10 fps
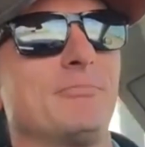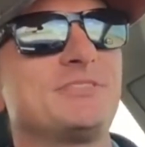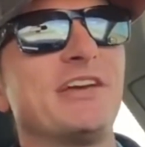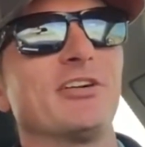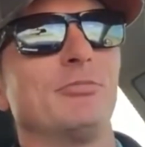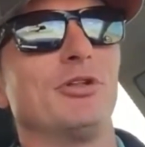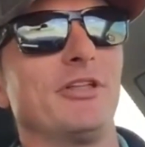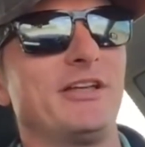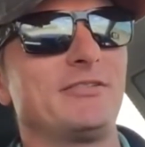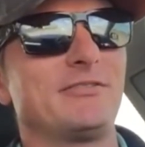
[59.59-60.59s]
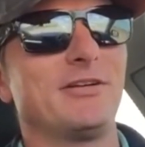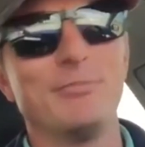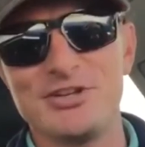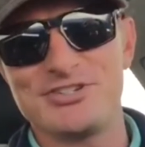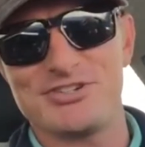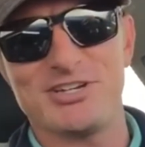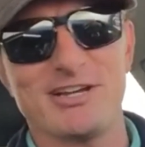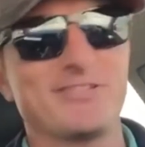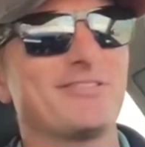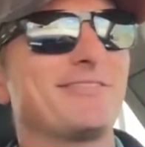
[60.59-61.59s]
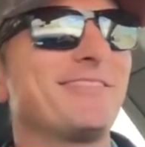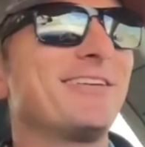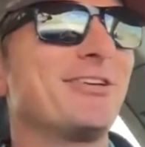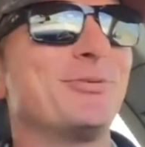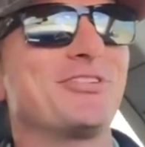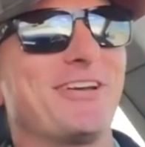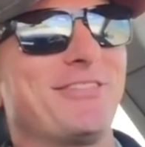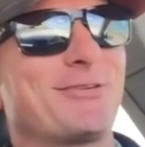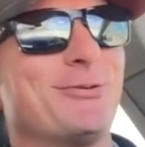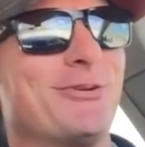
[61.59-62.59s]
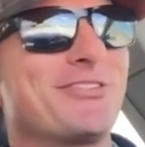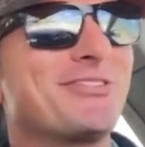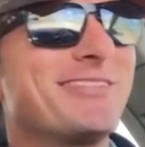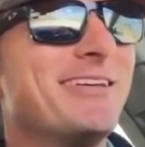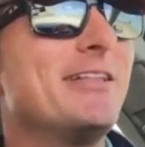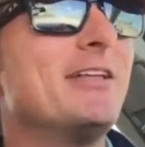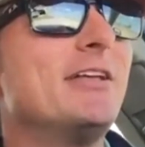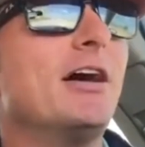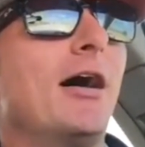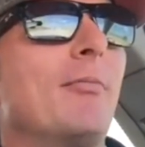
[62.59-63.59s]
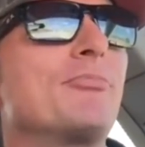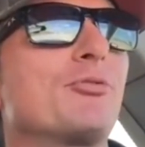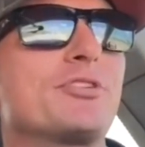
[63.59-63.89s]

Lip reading: terrible at a bunch of shots, especially on the course. So we're